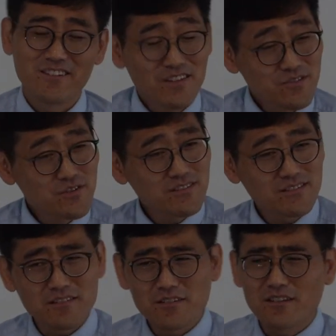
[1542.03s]
You
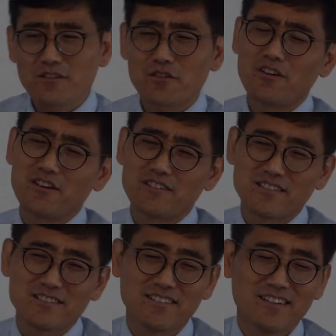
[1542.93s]
know, the
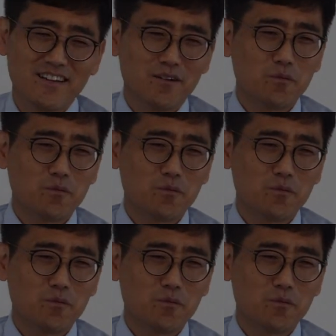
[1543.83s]
cross